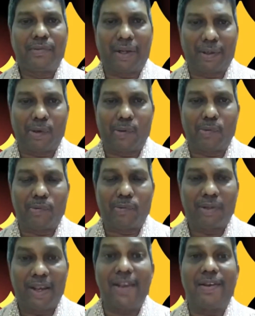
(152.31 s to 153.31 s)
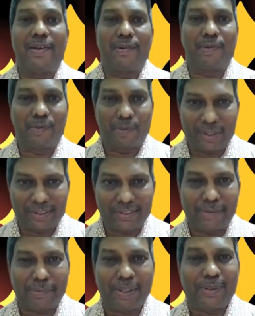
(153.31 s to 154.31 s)
find out, hey, what's
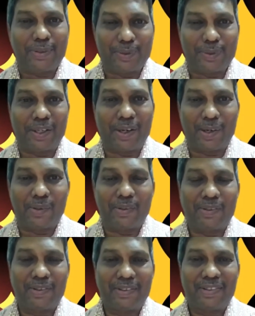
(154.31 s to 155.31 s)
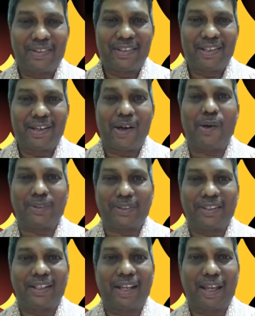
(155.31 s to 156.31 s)
happening to you now?
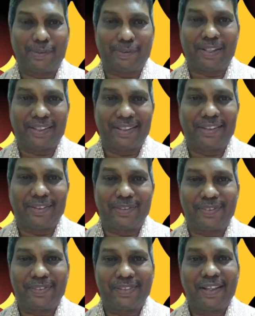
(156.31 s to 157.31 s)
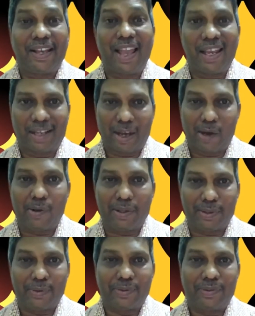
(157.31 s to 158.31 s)
How's life treating you? And how are
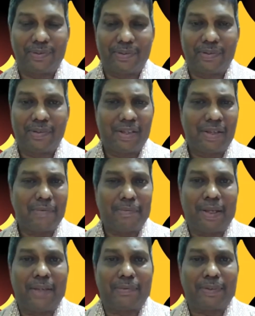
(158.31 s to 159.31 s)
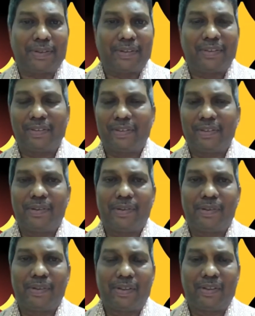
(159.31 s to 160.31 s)
you? Perhaps
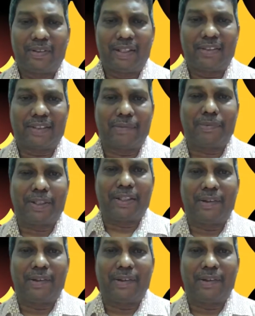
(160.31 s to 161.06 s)
there's something